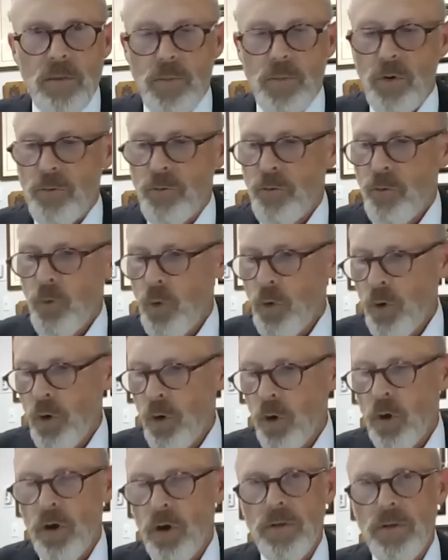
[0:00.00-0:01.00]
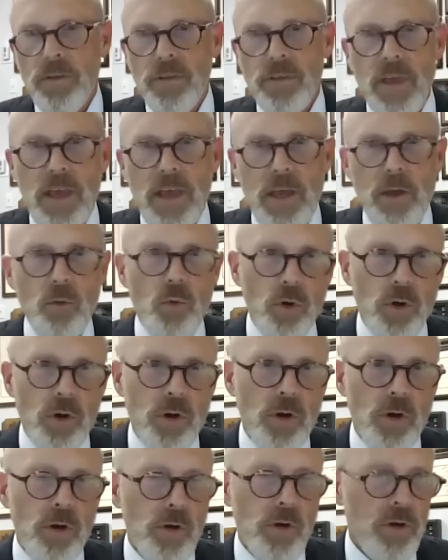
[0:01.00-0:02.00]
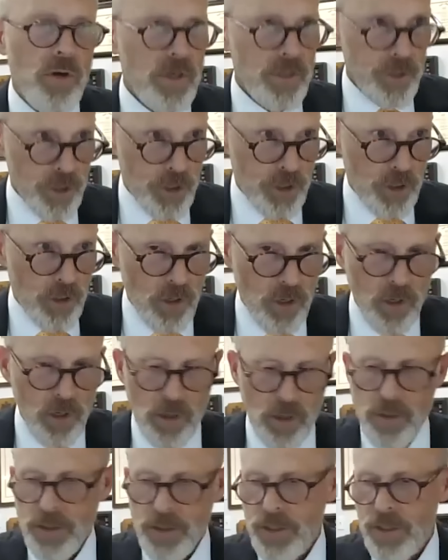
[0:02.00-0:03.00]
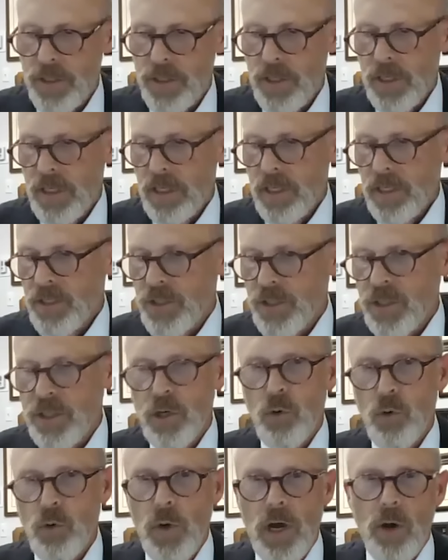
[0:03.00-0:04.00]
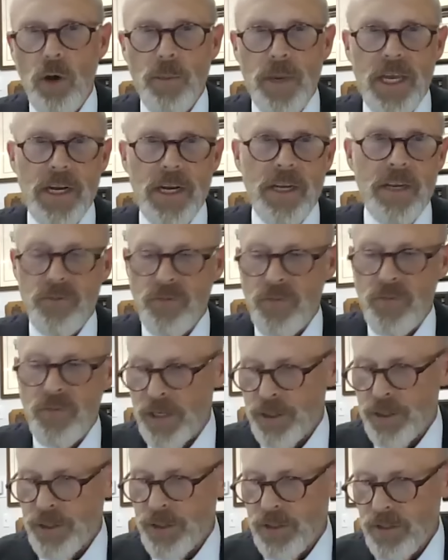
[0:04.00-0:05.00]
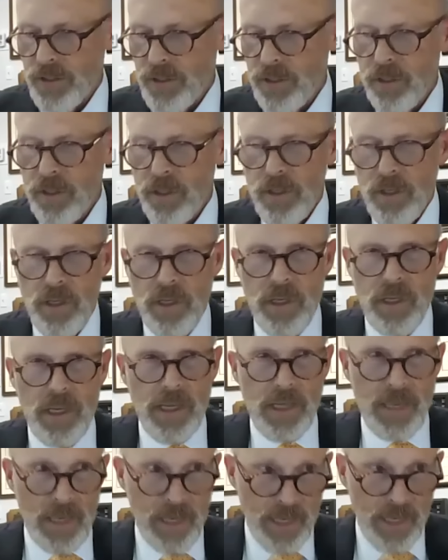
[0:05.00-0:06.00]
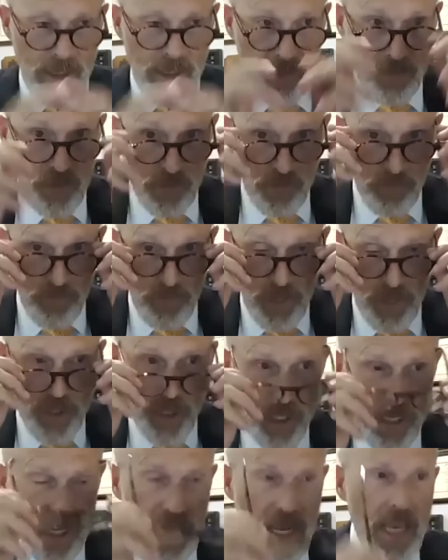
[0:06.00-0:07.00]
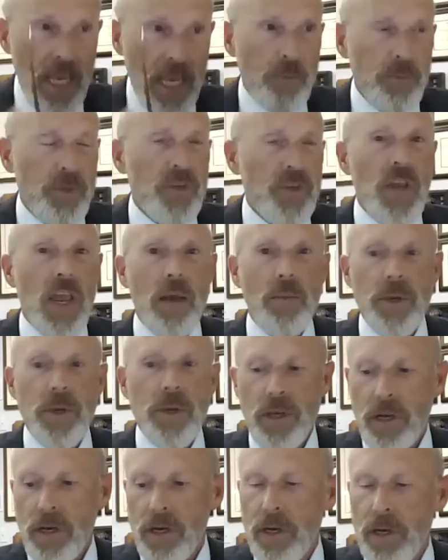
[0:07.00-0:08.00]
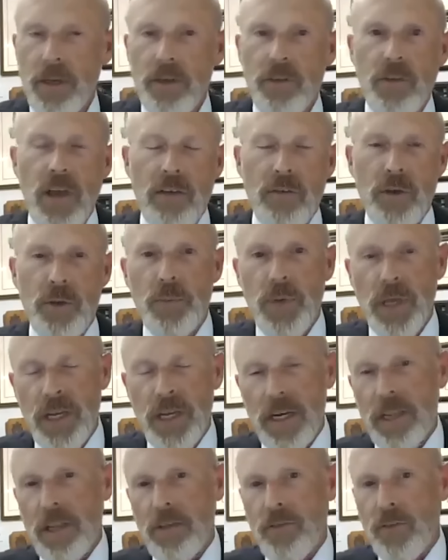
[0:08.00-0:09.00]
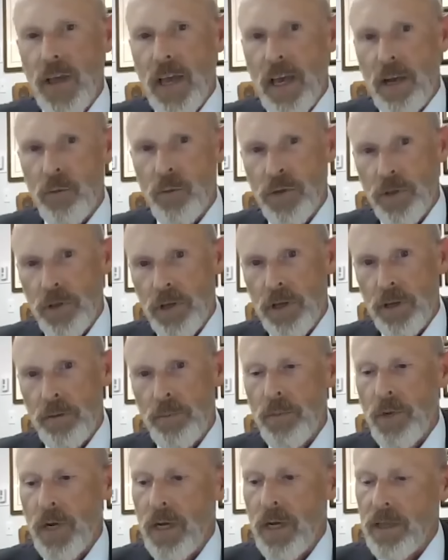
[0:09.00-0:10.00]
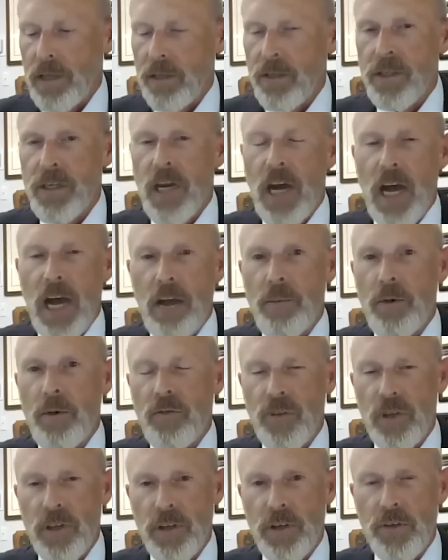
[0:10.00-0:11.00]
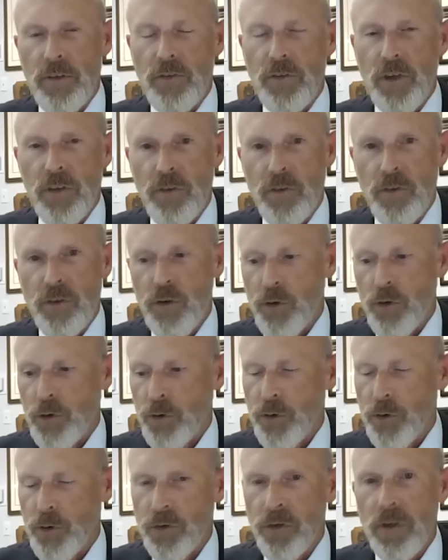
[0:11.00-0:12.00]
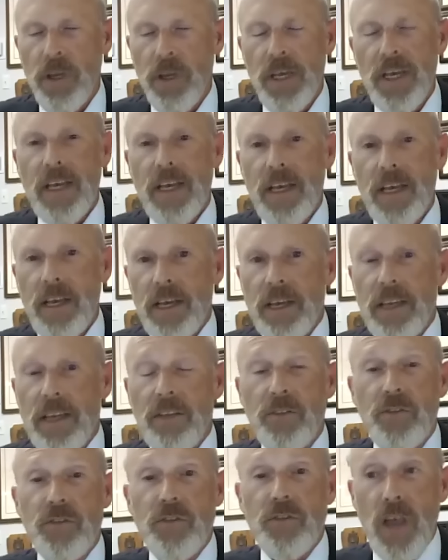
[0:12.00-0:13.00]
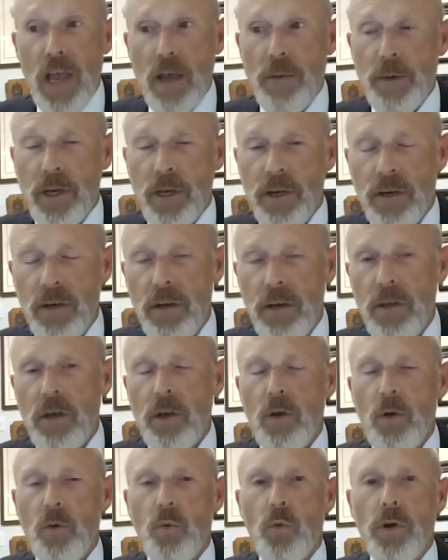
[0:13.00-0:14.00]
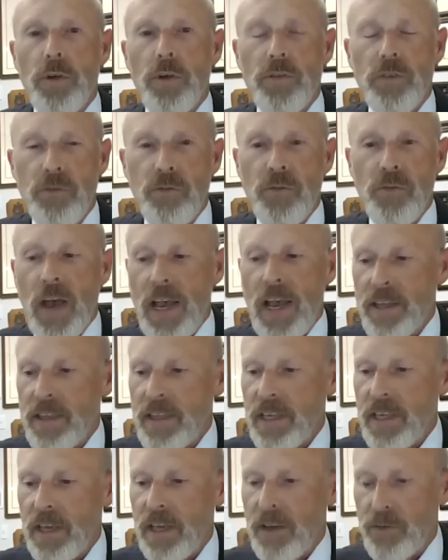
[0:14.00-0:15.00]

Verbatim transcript: Before they were charged, Stillwell made a confession. And his confession names Samia as having been in the van with him at the time of Lee's execution, and that Samia was in fact the